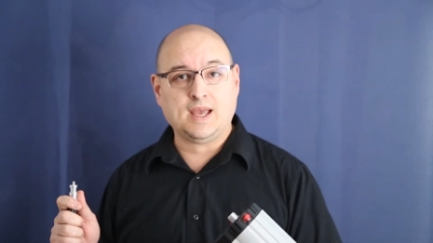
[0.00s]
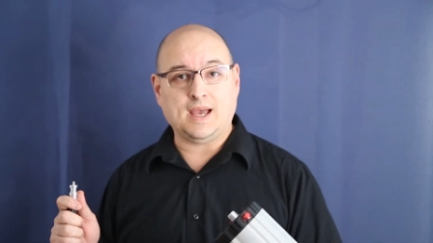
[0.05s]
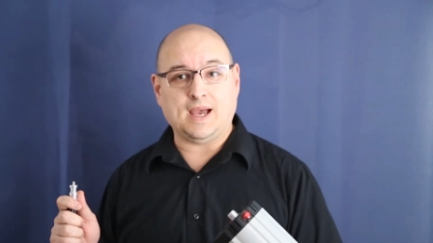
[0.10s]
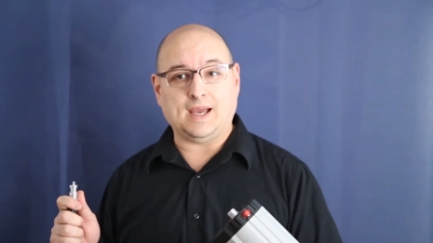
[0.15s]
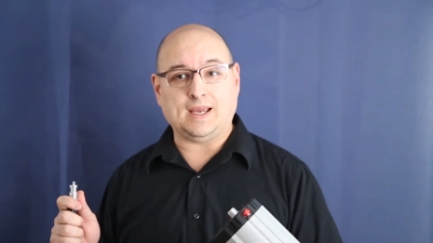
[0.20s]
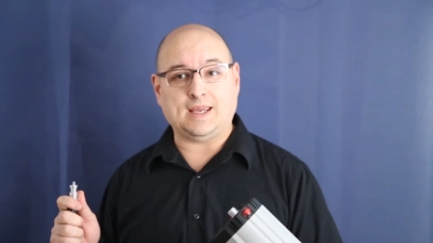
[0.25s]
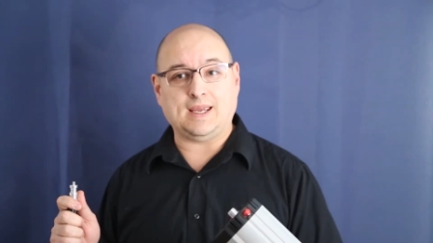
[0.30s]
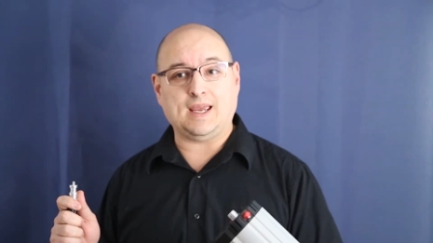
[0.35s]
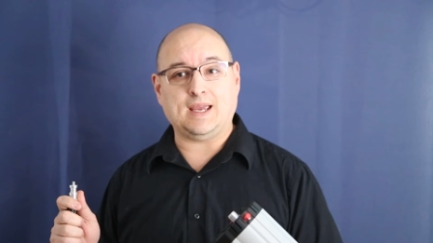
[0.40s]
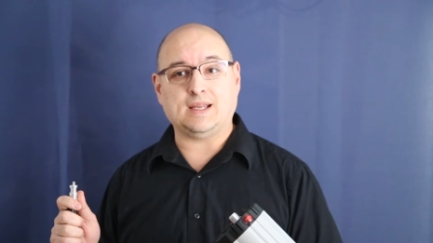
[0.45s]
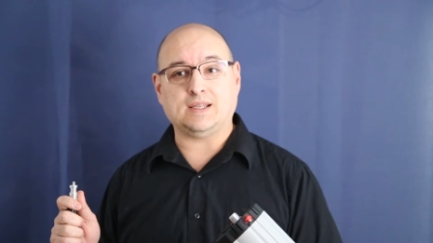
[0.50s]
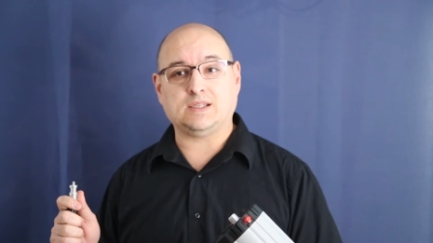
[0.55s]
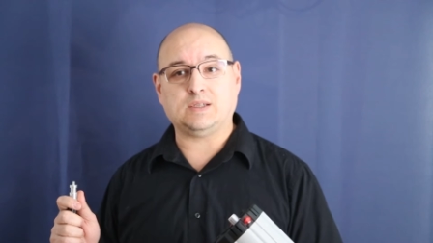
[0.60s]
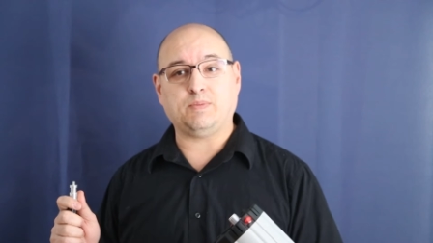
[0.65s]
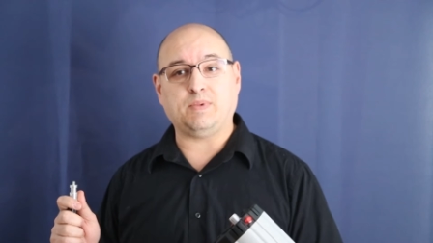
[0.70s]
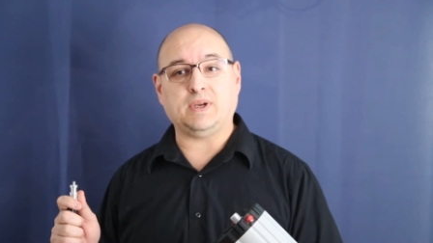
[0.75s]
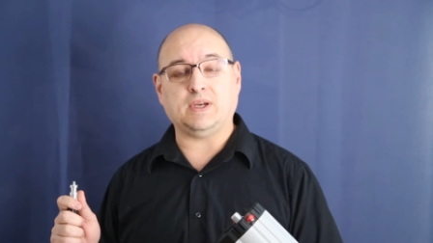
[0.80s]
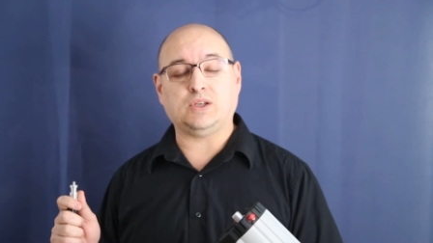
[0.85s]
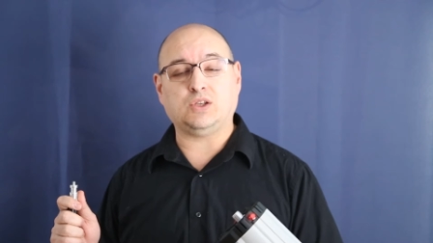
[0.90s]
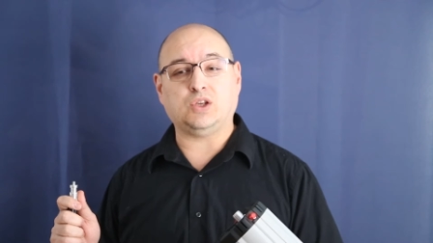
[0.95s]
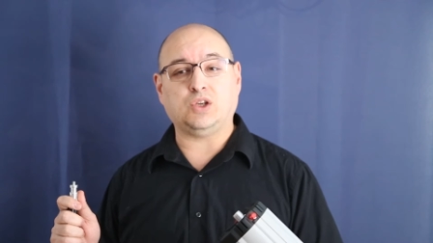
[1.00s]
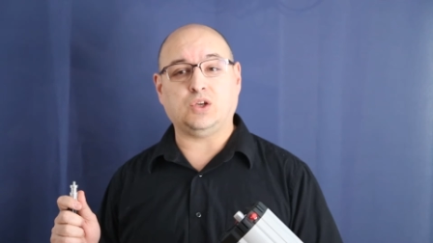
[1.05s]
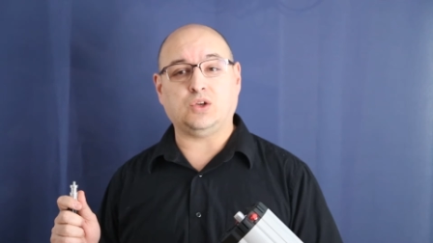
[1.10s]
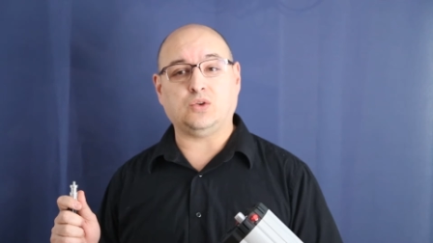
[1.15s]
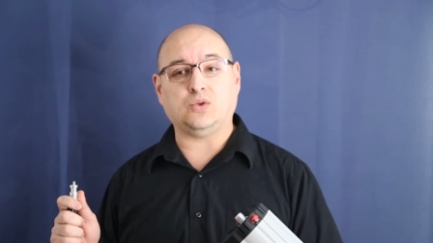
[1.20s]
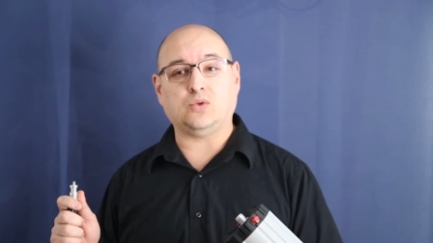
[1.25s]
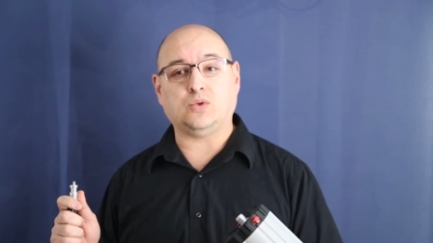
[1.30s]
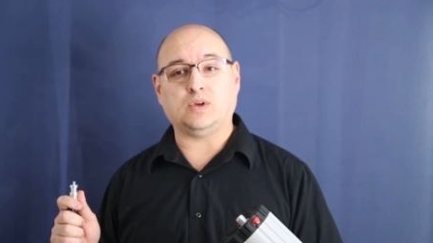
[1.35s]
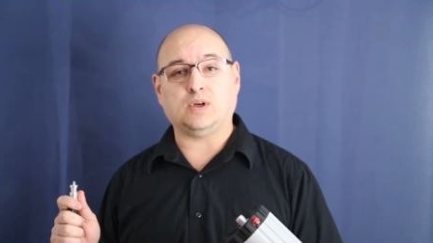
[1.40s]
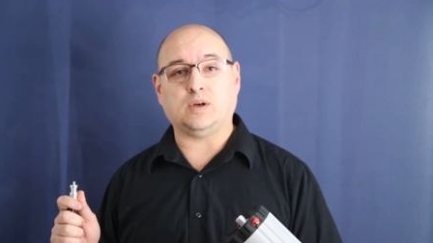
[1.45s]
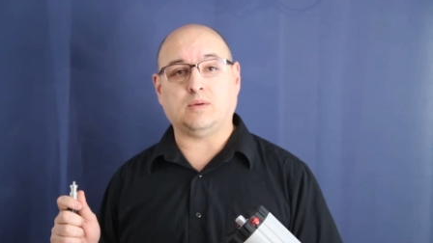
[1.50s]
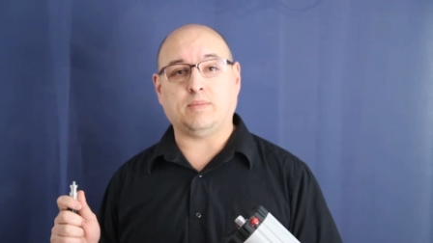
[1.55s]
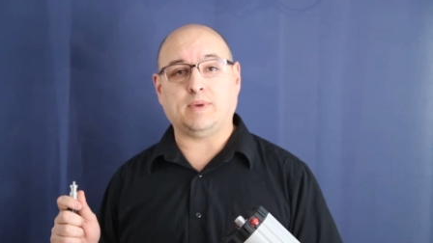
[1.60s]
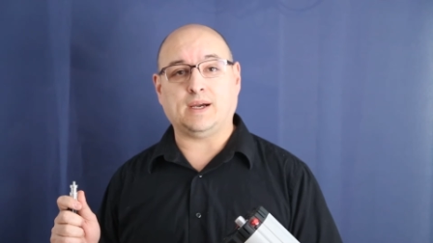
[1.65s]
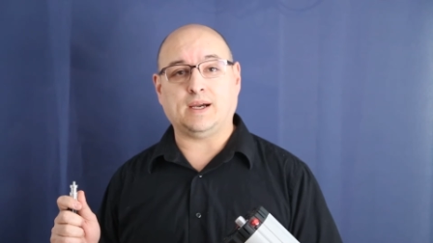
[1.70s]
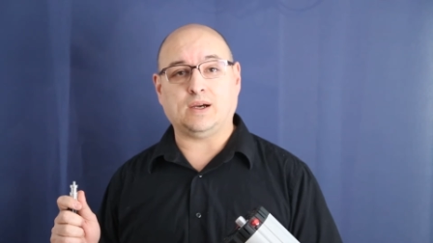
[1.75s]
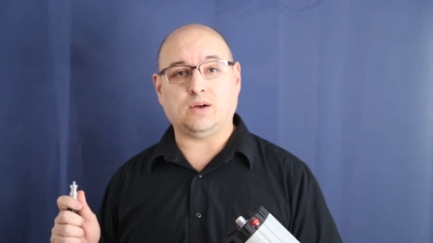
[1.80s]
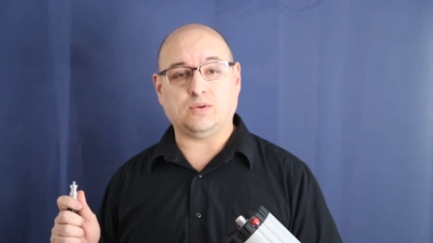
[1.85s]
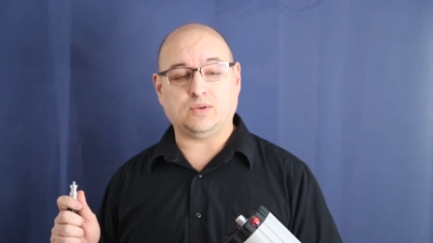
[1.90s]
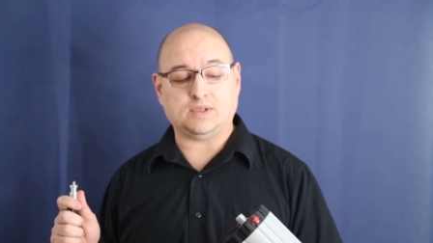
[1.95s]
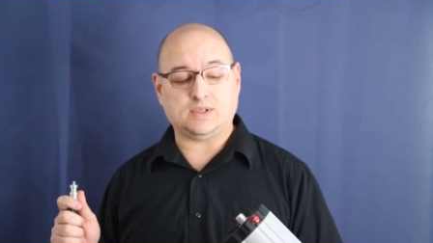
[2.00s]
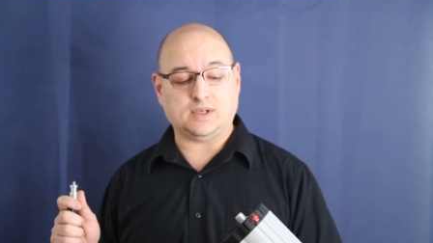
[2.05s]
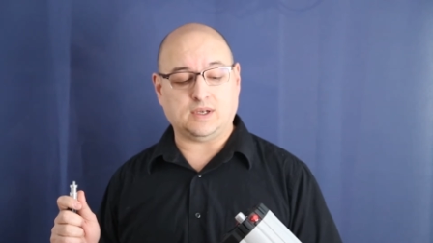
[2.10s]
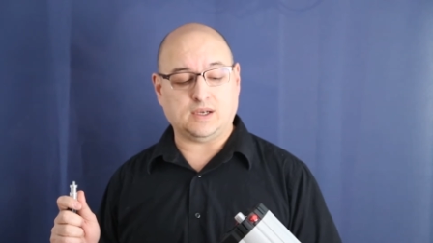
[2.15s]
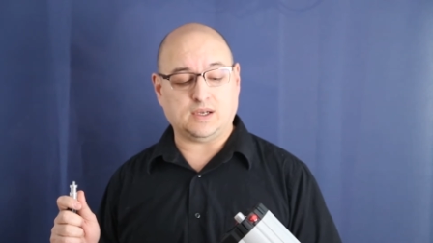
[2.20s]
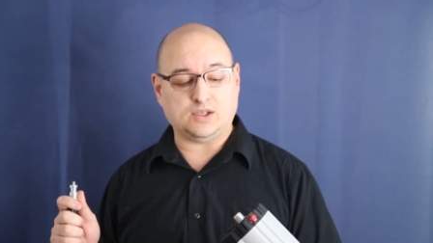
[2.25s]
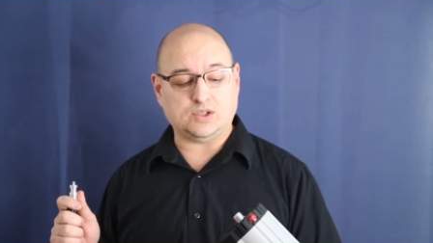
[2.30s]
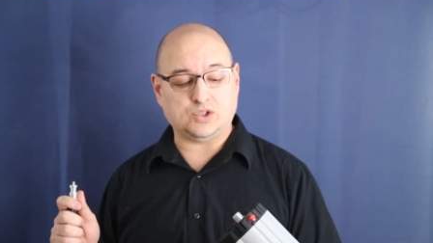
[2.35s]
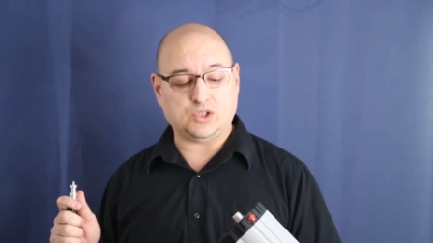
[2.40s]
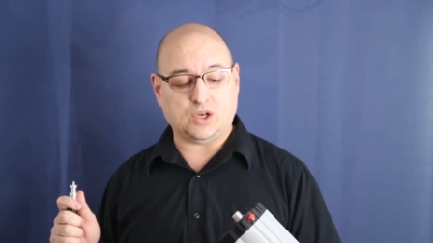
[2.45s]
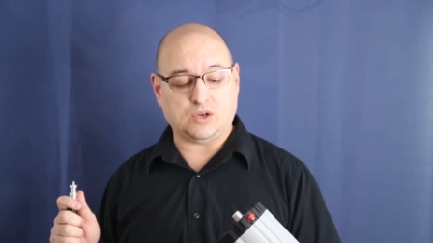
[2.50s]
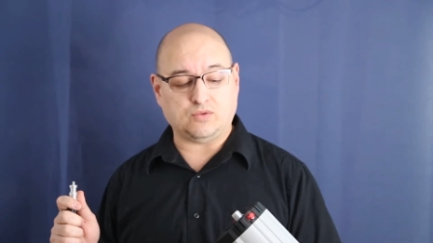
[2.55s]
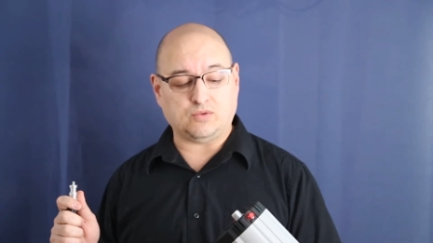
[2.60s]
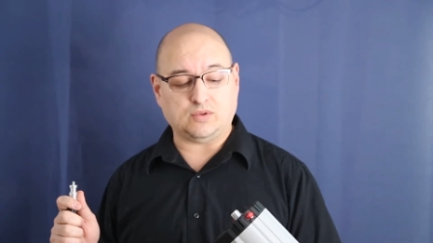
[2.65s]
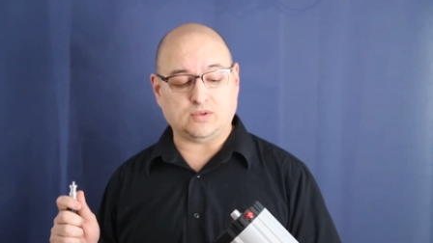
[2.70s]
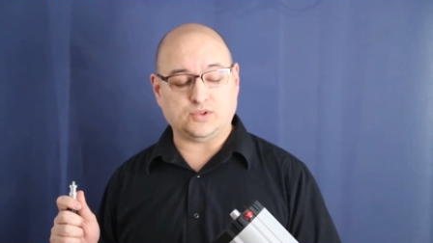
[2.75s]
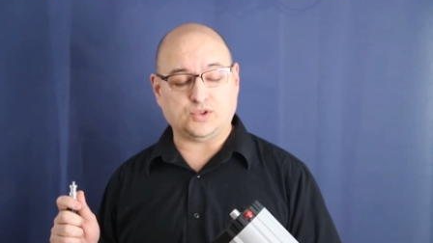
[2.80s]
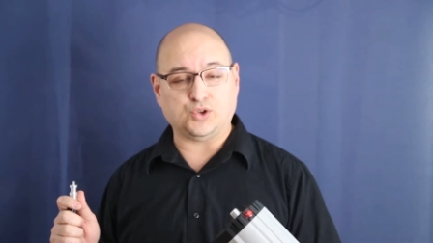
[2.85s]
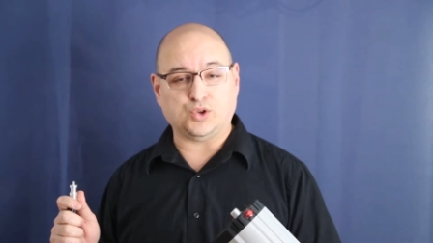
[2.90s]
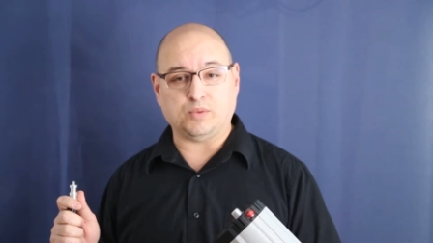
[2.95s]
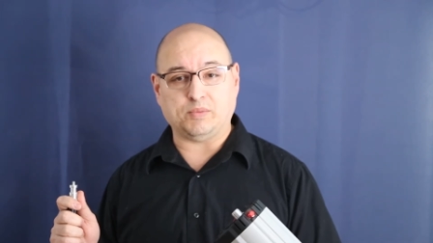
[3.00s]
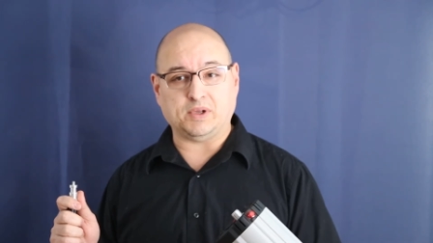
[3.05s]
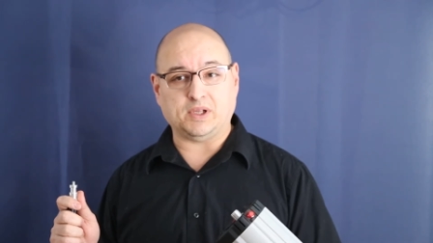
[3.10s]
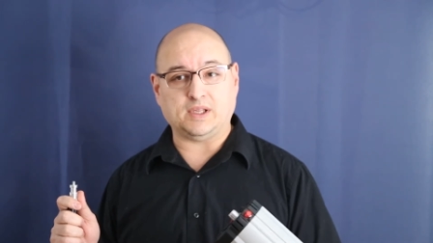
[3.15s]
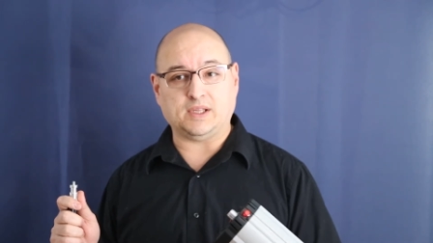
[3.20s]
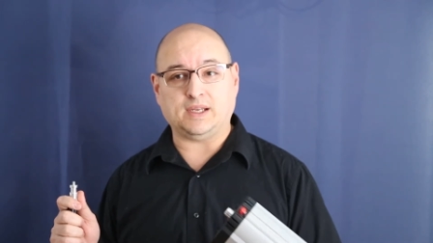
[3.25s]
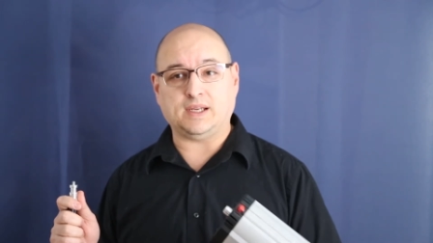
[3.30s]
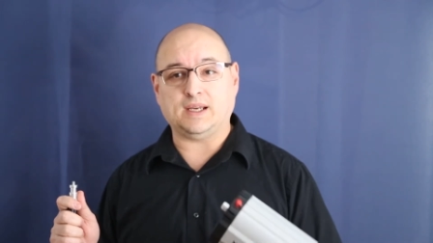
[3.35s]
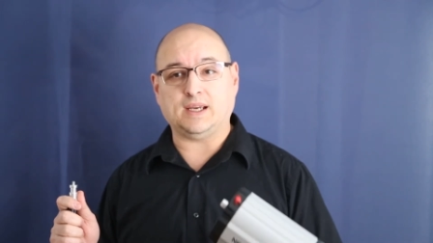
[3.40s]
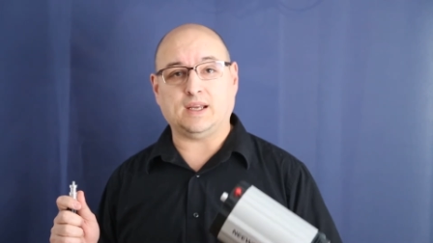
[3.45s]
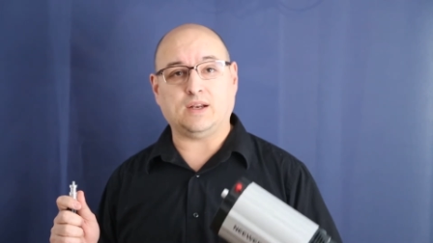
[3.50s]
I can't speak to you about general durability.